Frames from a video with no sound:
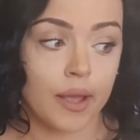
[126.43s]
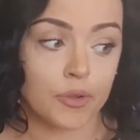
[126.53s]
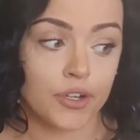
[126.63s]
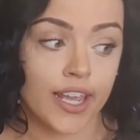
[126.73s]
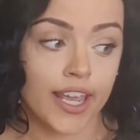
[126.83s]

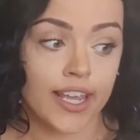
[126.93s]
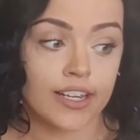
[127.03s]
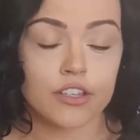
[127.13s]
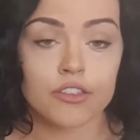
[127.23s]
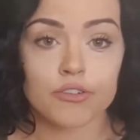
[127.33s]
I'm going to
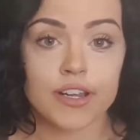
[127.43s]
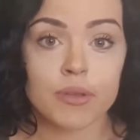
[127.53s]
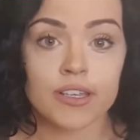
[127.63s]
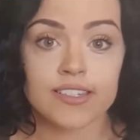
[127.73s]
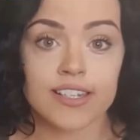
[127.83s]
eat 3
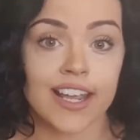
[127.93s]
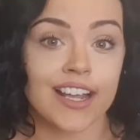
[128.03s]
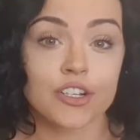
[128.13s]
meals a day.